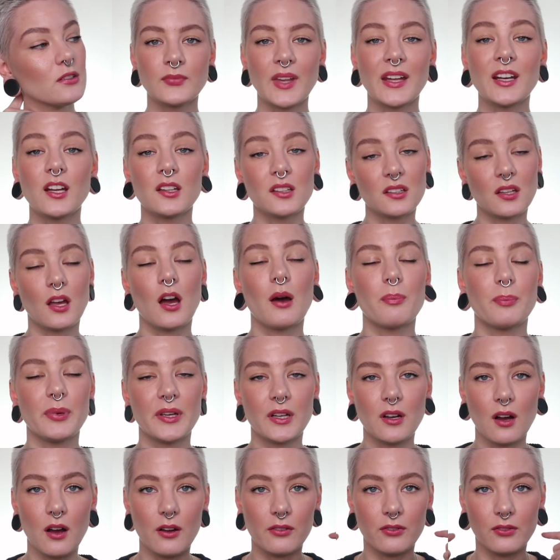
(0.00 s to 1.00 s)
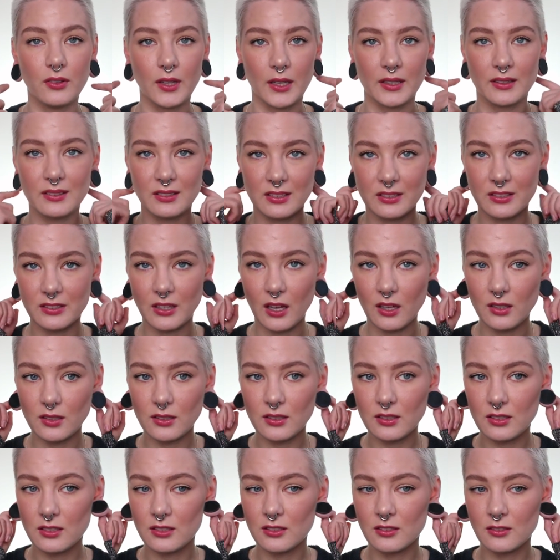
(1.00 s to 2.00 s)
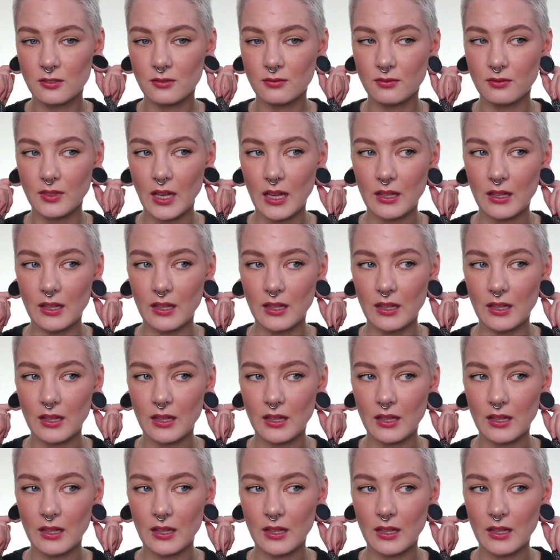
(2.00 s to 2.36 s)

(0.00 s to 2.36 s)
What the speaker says: And on the topic of like studs